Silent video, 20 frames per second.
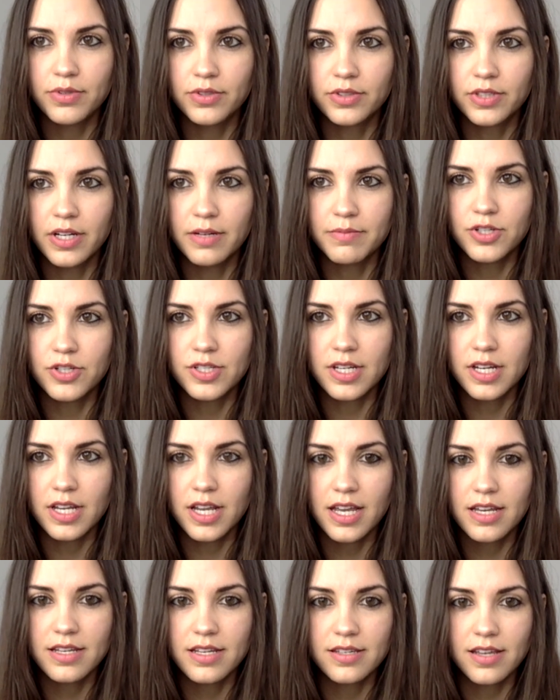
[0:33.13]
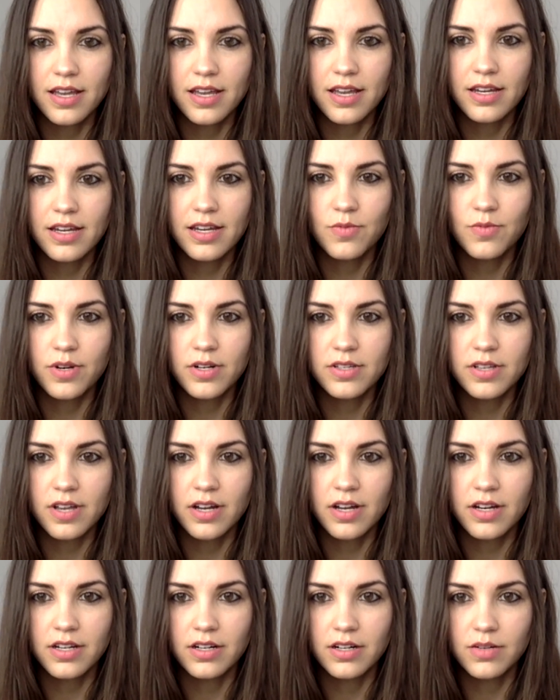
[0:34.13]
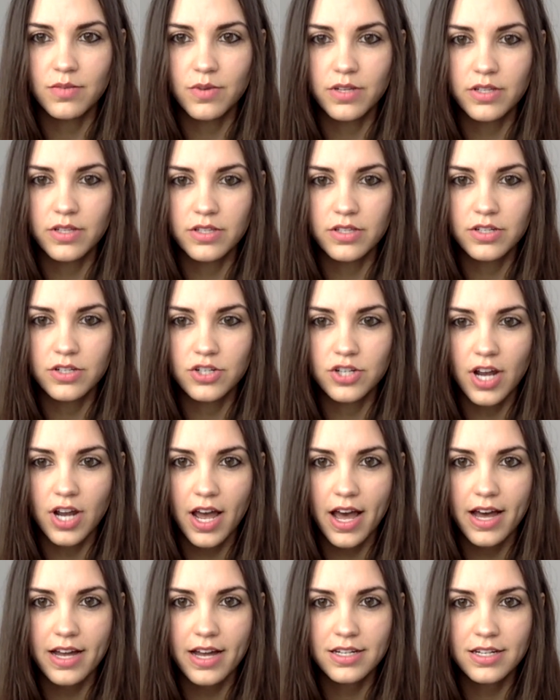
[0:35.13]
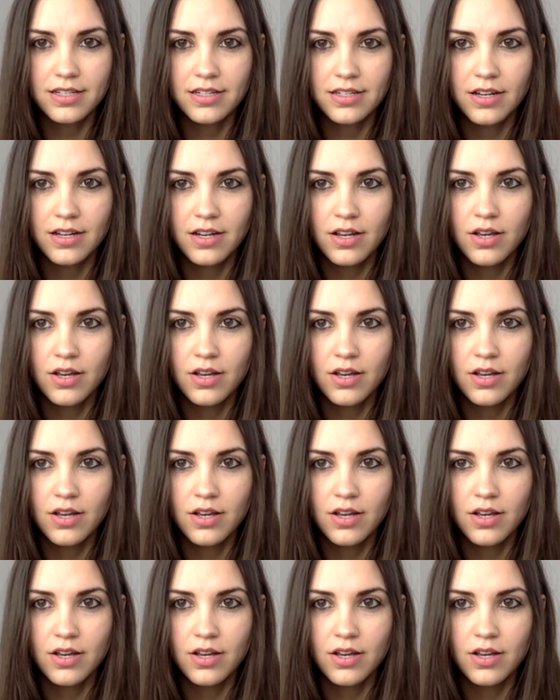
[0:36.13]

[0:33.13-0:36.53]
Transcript: pulled up just in case anyone is on here and wants to chat